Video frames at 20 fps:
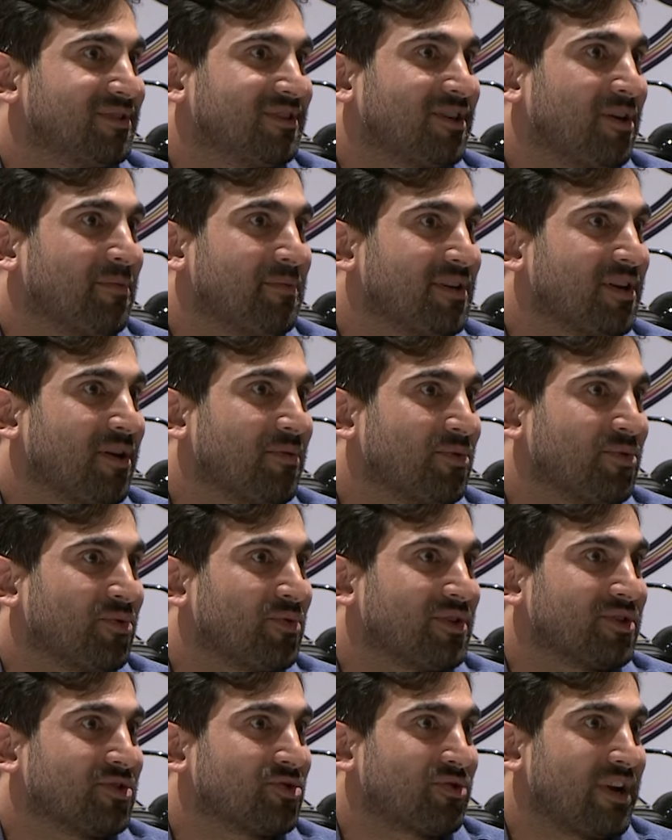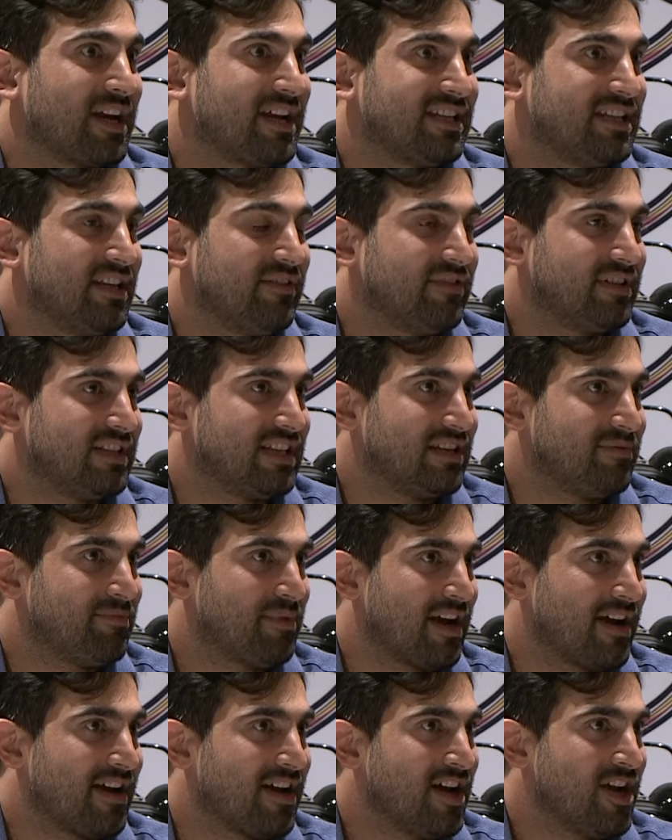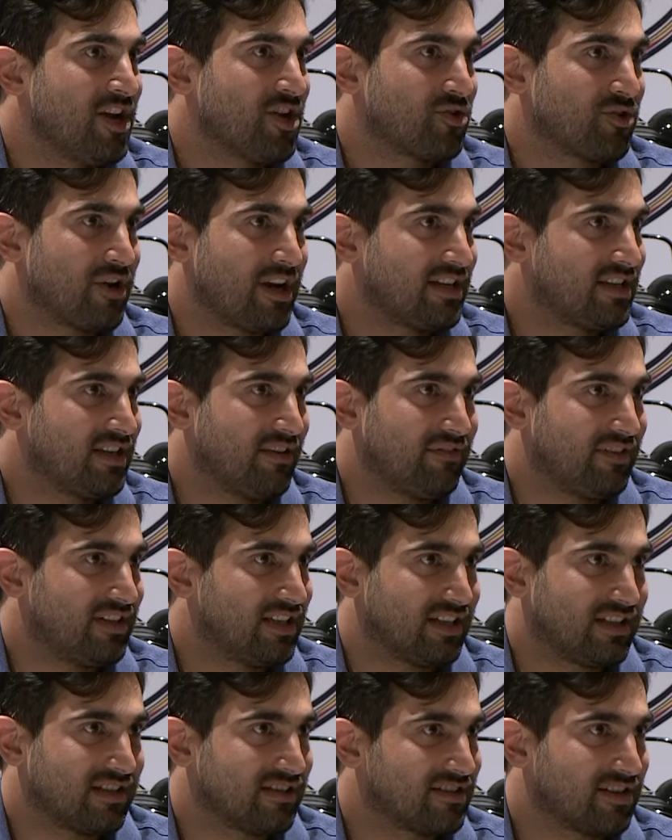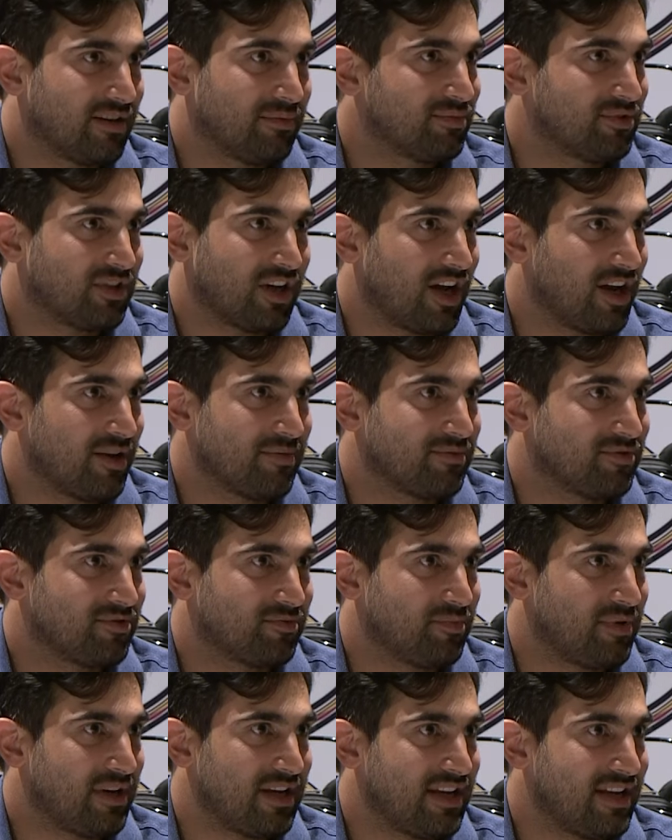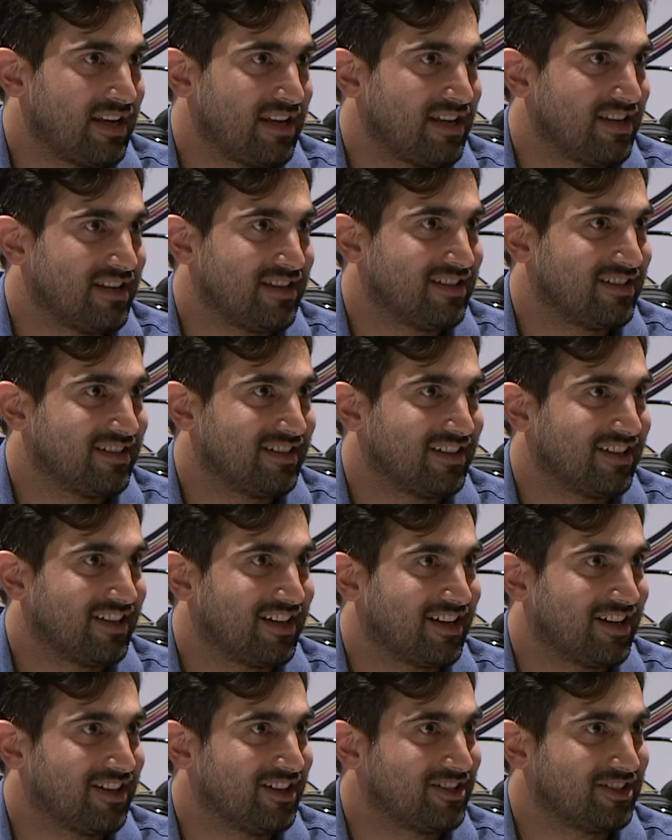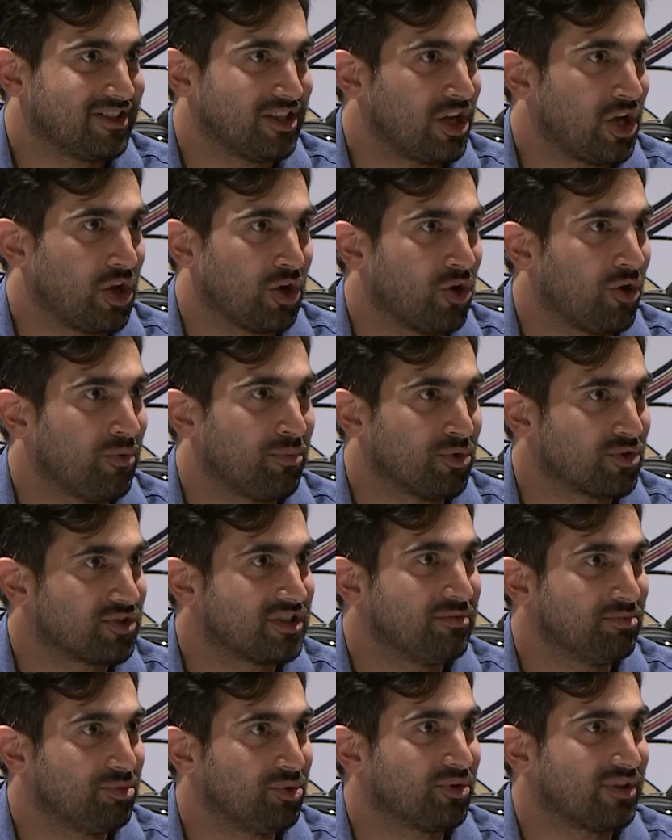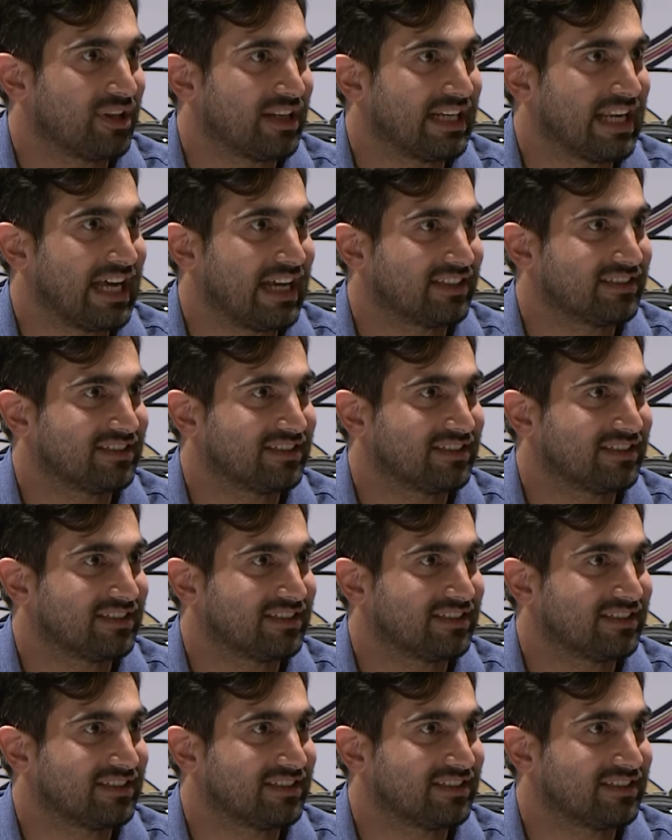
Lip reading: coming up with all this creativity. But creativity can sometimes be a lot more simple than that.